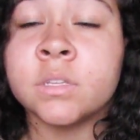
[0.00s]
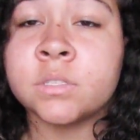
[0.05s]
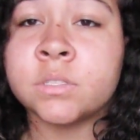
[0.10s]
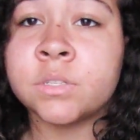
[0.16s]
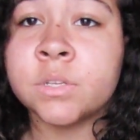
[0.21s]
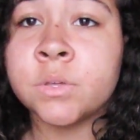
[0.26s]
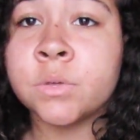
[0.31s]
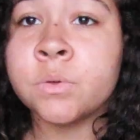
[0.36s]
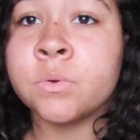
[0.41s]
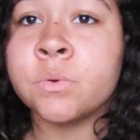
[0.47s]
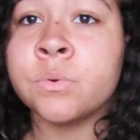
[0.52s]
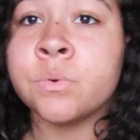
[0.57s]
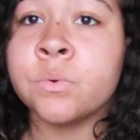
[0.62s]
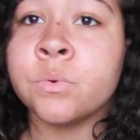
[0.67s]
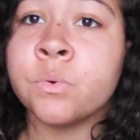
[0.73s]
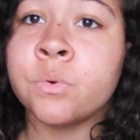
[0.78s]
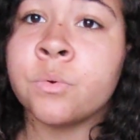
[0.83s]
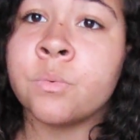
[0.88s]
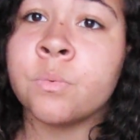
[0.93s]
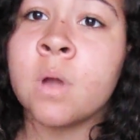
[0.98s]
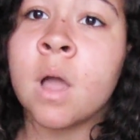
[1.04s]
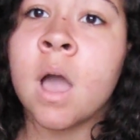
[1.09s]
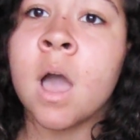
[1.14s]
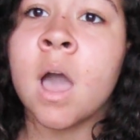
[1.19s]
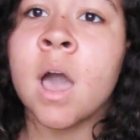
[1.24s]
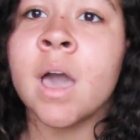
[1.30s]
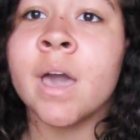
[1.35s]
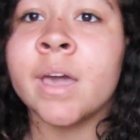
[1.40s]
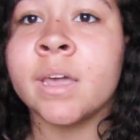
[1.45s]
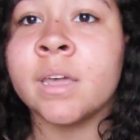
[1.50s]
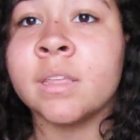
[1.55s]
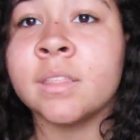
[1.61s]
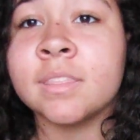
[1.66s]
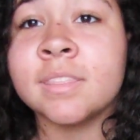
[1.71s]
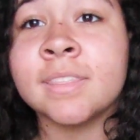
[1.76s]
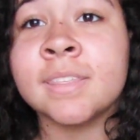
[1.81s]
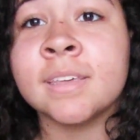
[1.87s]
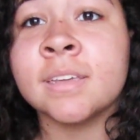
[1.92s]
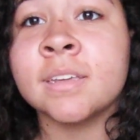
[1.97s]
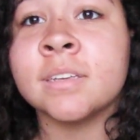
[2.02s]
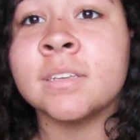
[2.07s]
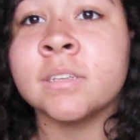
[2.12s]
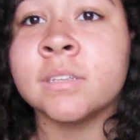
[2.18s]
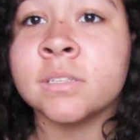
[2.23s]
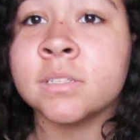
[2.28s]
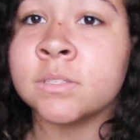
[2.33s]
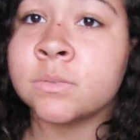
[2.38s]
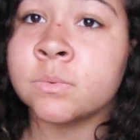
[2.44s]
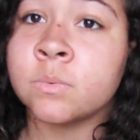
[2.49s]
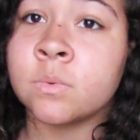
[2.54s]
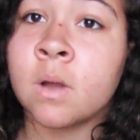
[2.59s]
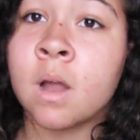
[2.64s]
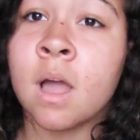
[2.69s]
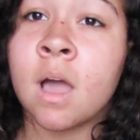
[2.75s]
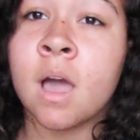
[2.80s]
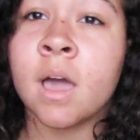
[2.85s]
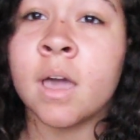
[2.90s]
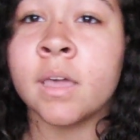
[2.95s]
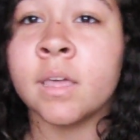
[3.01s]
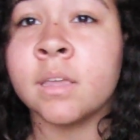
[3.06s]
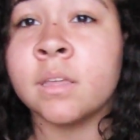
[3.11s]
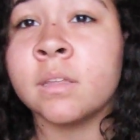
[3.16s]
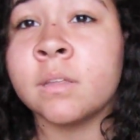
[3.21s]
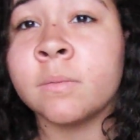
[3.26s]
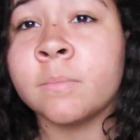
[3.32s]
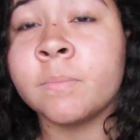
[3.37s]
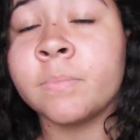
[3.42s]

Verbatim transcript: to ride this ride